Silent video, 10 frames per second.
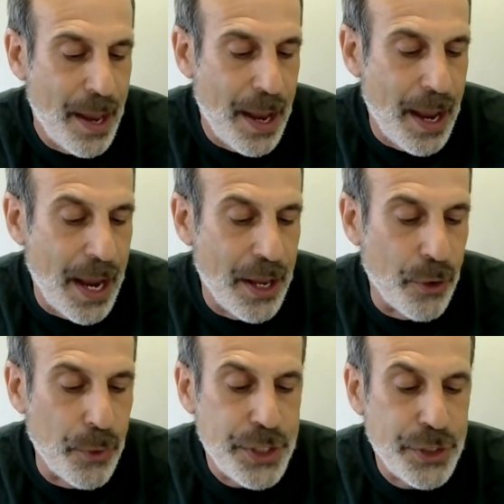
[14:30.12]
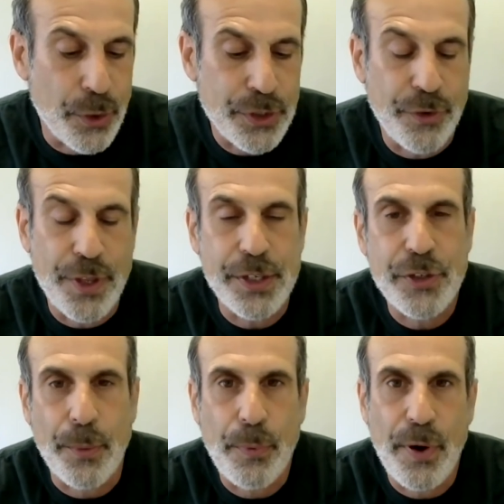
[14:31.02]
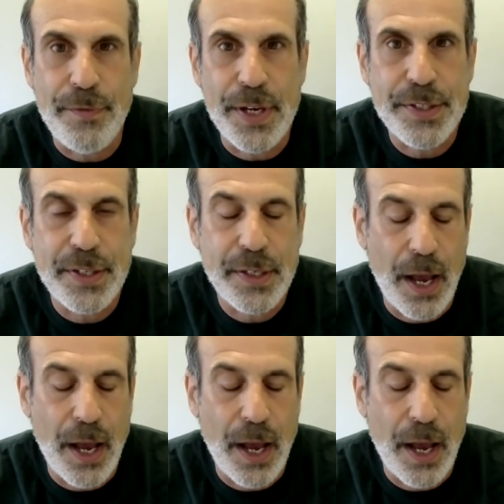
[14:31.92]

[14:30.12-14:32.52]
And a resource for this are previous